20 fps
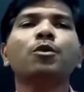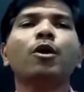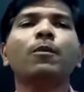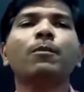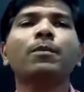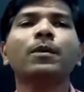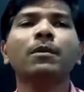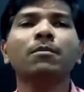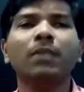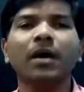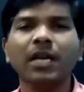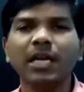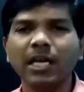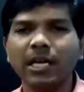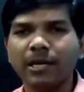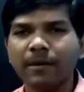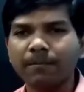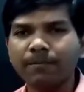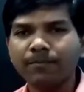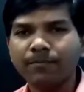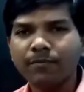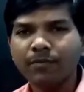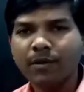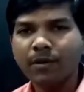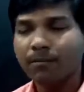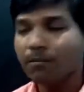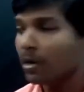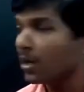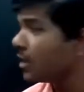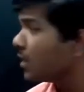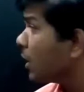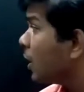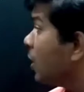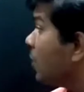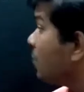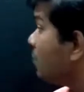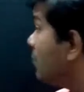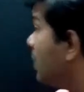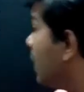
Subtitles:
proper money, but they